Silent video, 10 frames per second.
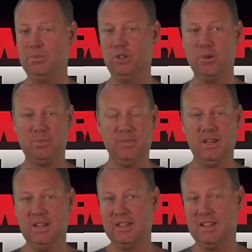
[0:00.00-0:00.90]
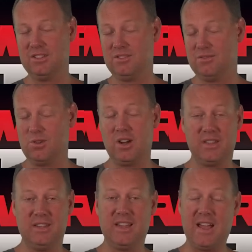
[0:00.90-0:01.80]
blew up his truck
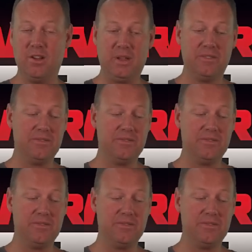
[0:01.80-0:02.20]
on the dyno, a big